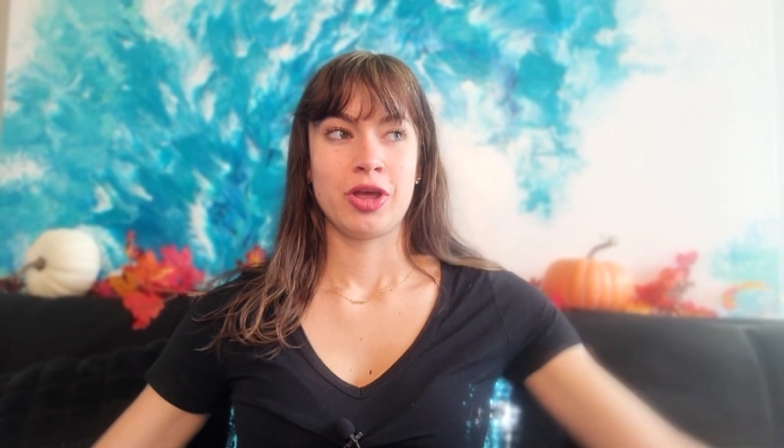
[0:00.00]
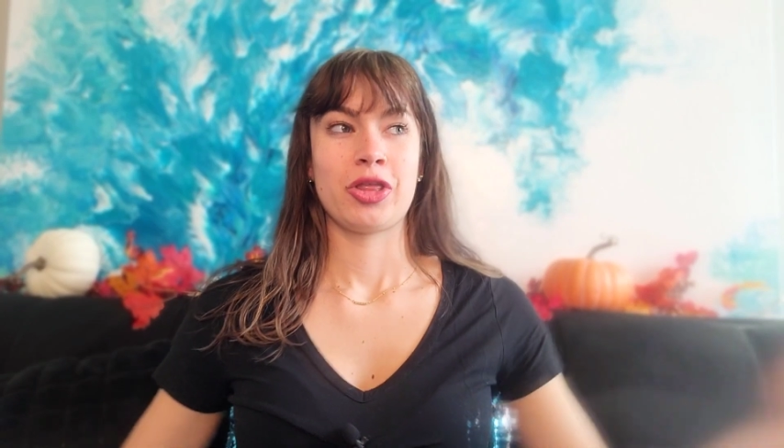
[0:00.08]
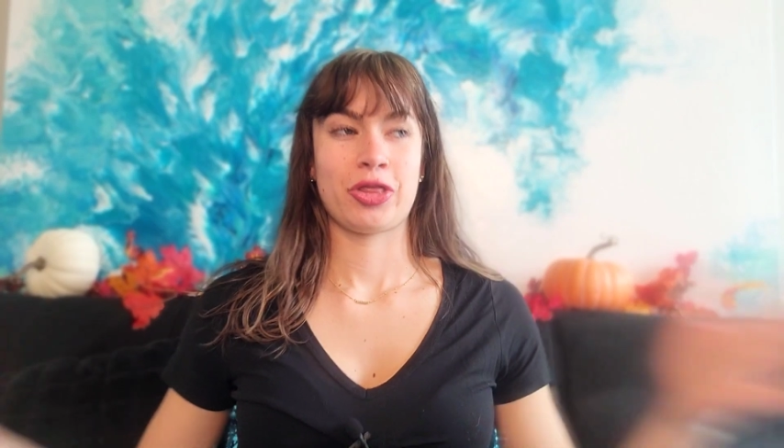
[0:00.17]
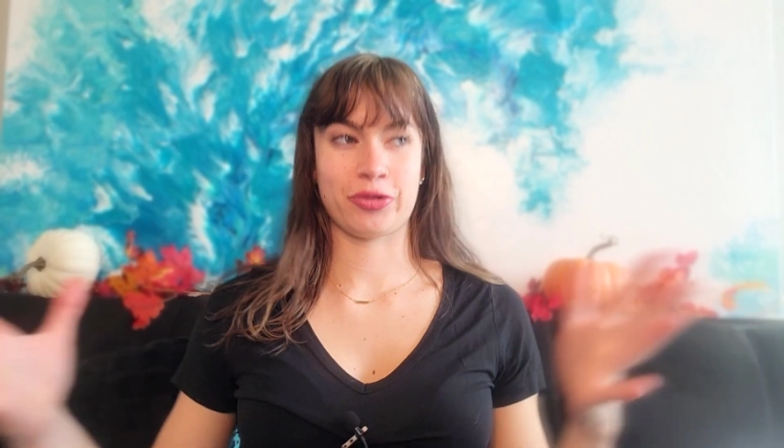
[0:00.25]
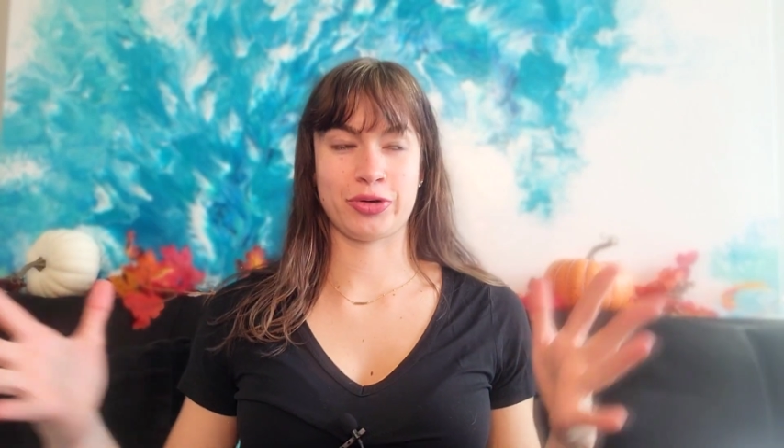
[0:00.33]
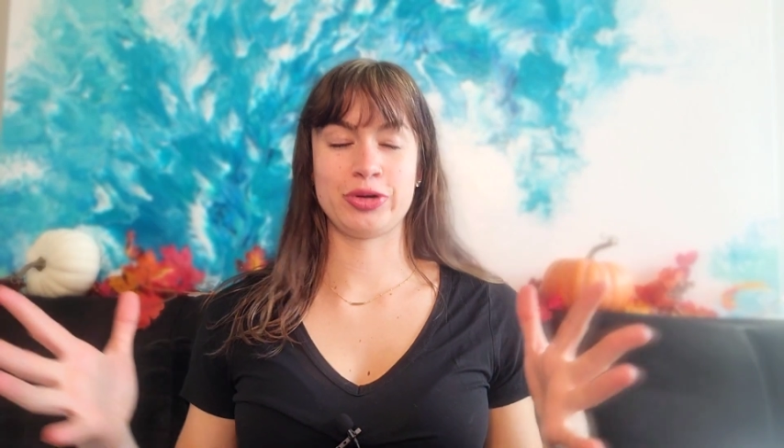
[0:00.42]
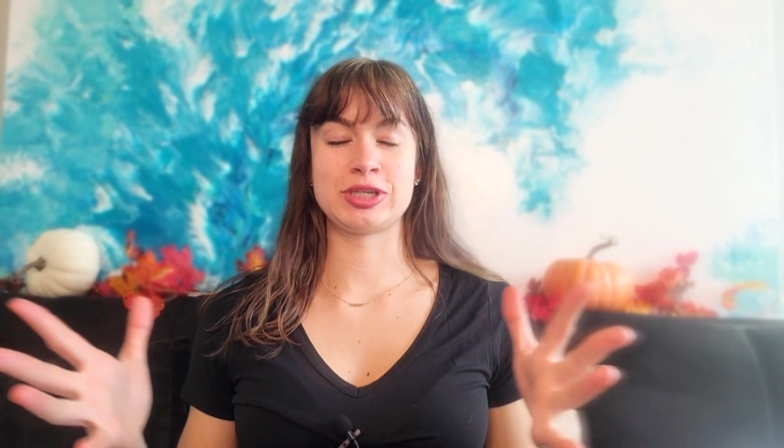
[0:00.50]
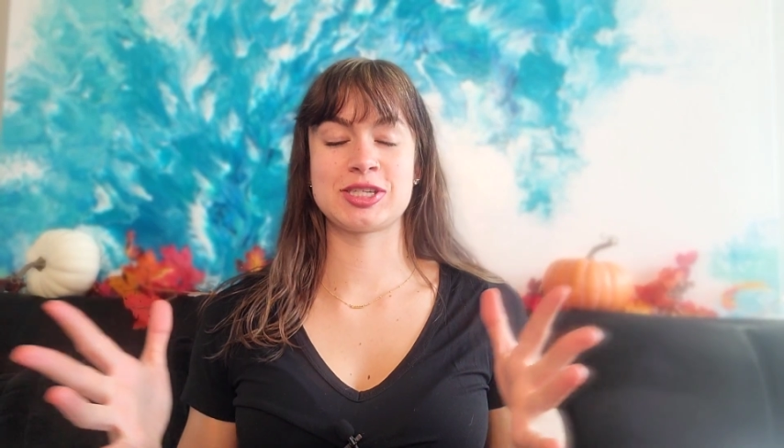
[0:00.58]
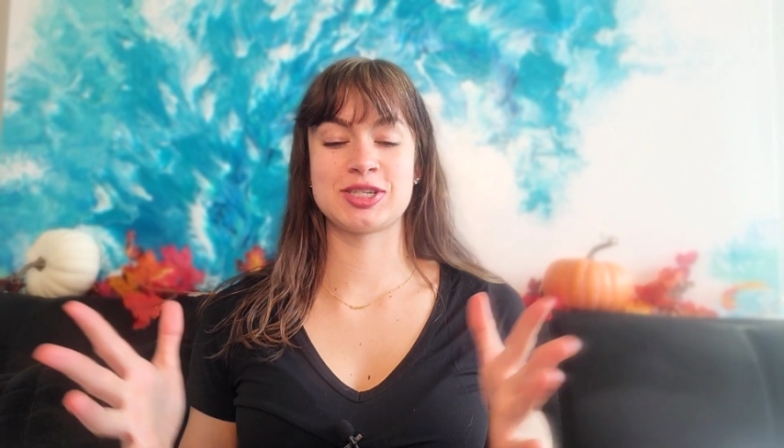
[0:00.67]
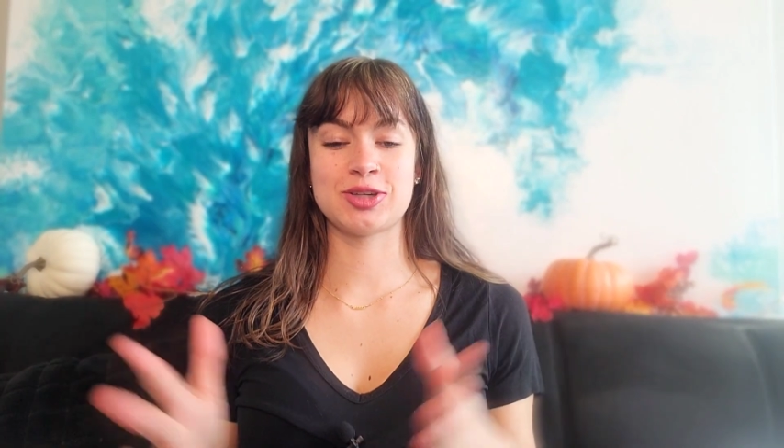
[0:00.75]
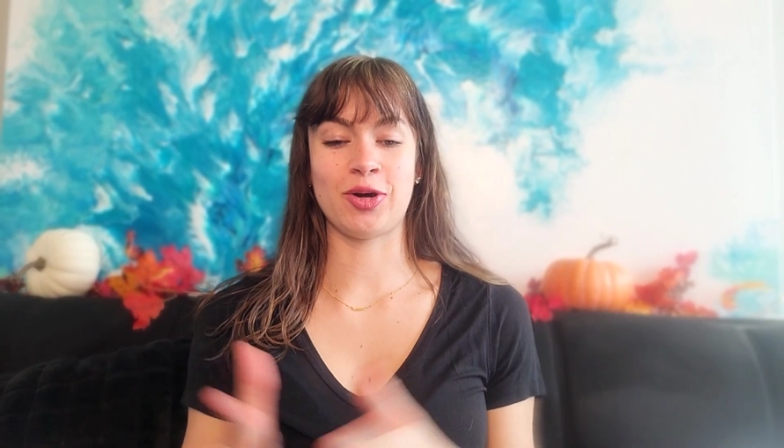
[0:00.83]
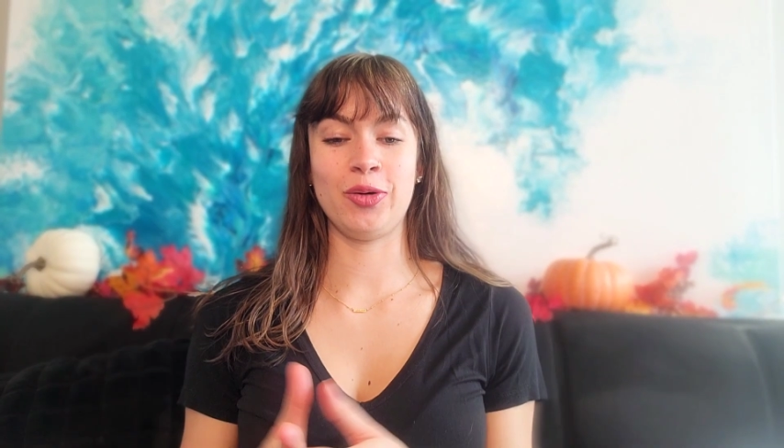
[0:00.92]
through
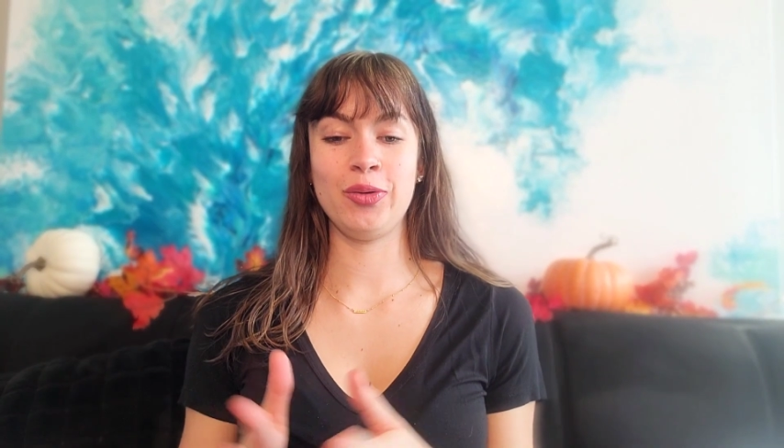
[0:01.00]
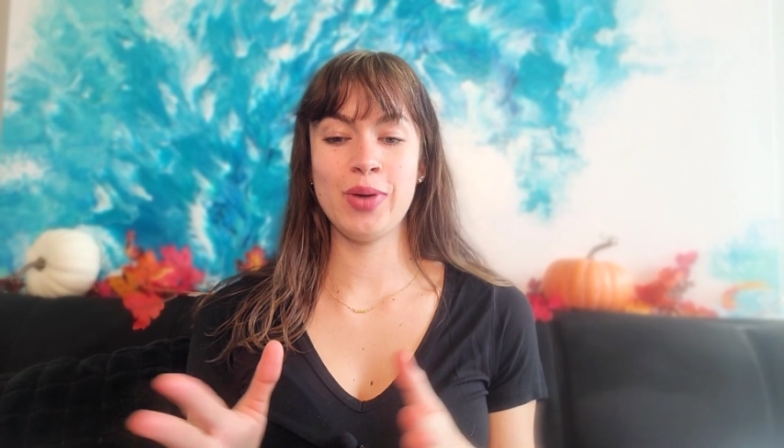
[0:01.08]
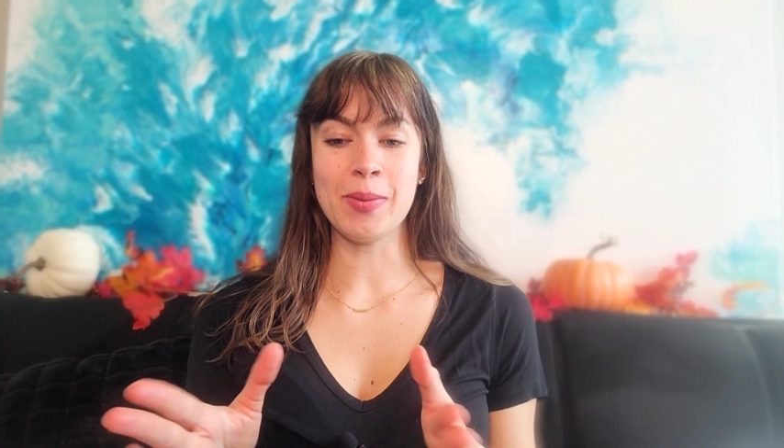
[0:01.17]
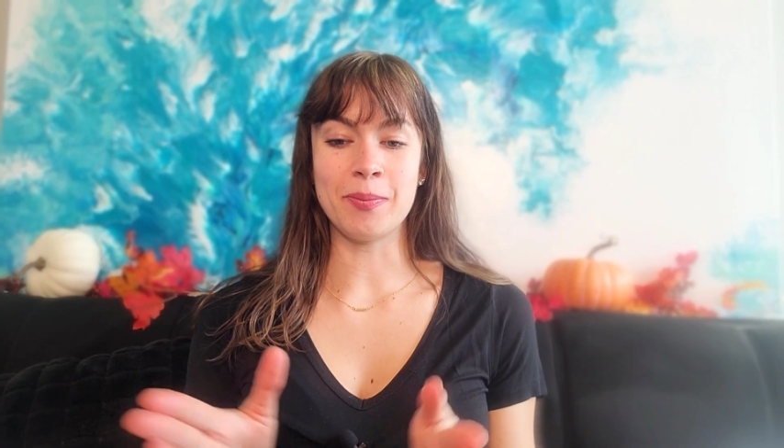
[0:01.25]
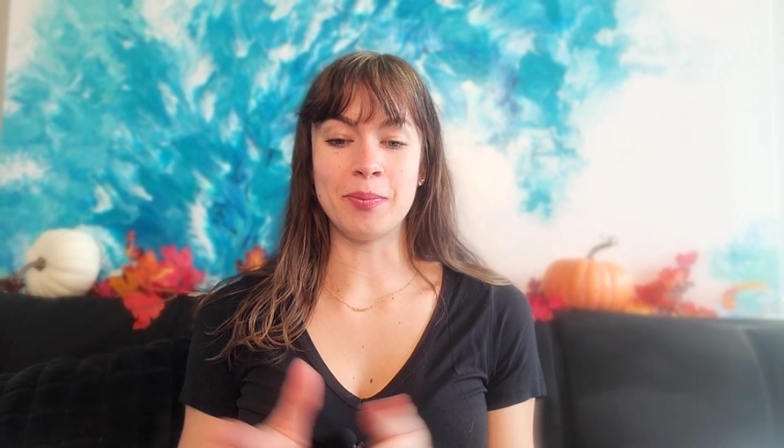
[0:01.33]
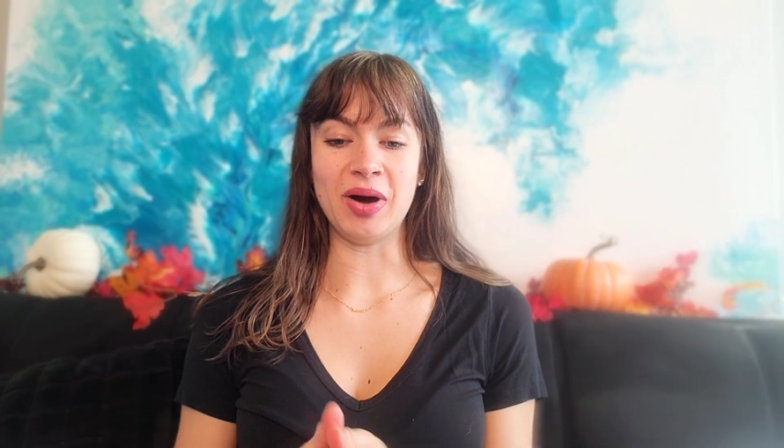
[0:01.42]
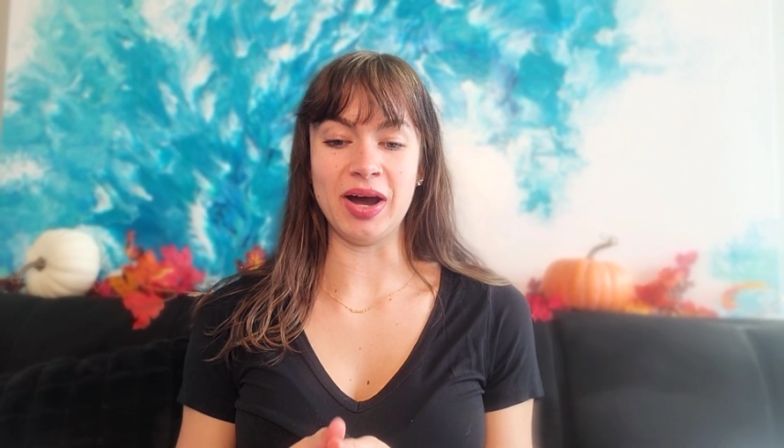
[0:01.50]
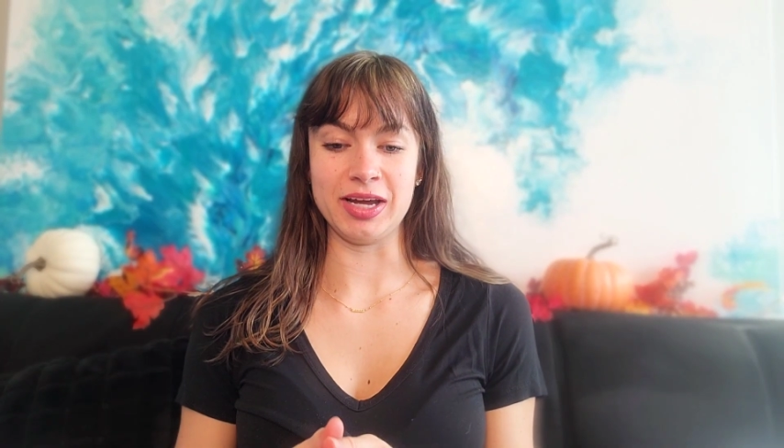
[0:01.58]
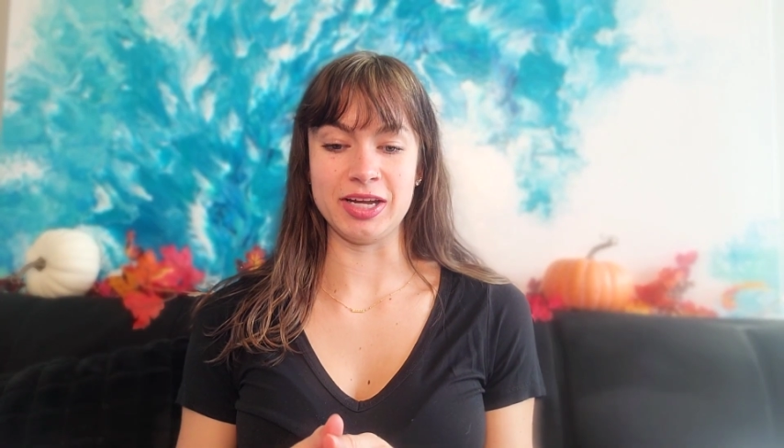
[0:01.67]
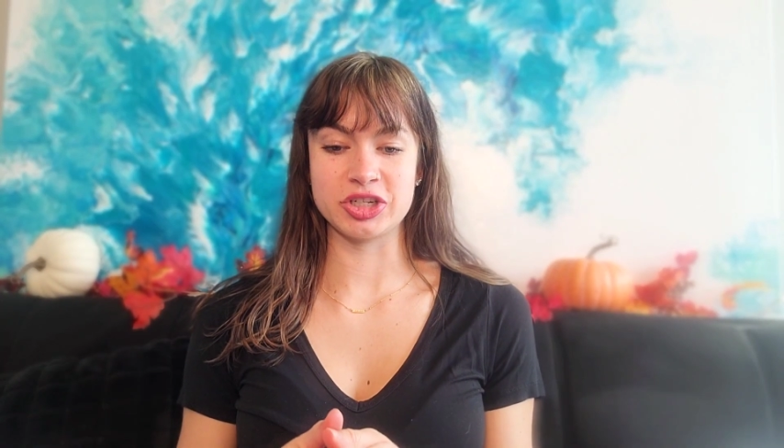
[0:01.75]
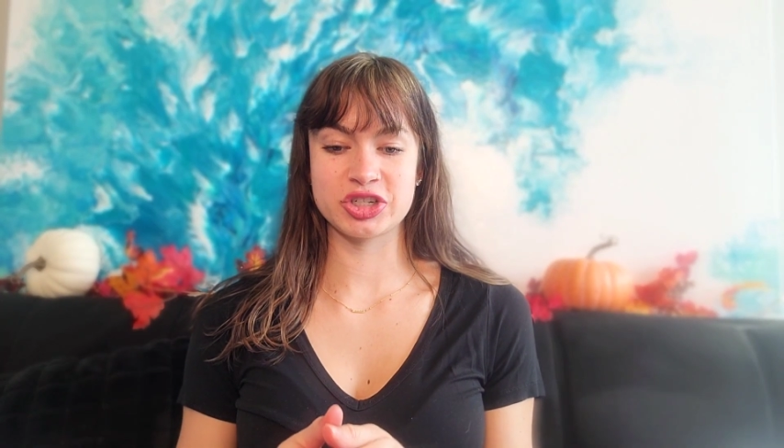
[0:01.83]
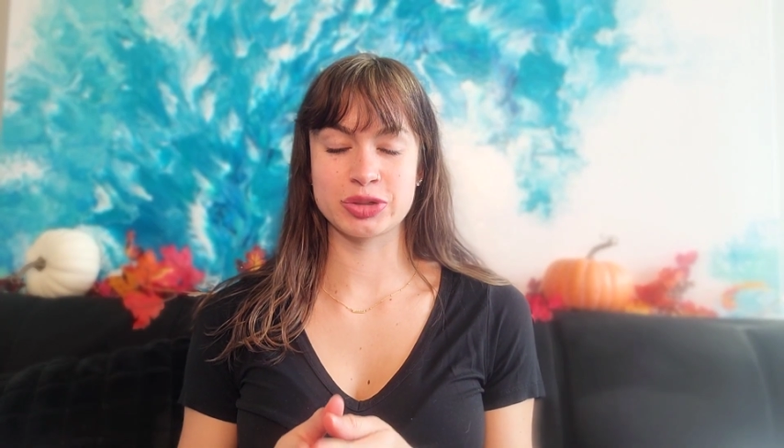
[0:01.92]
so
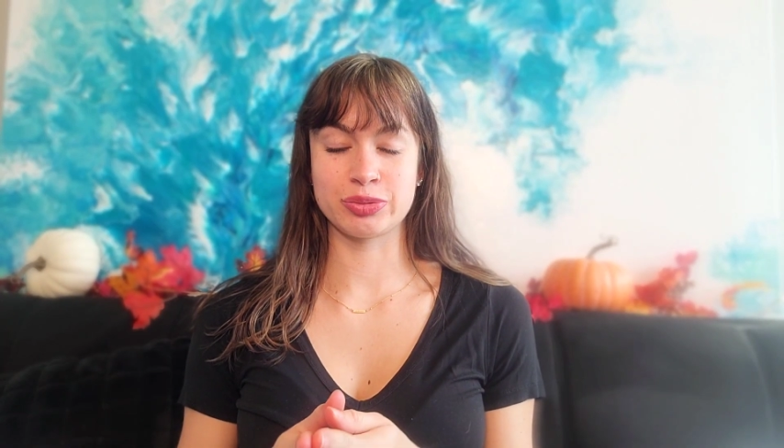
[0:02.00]
much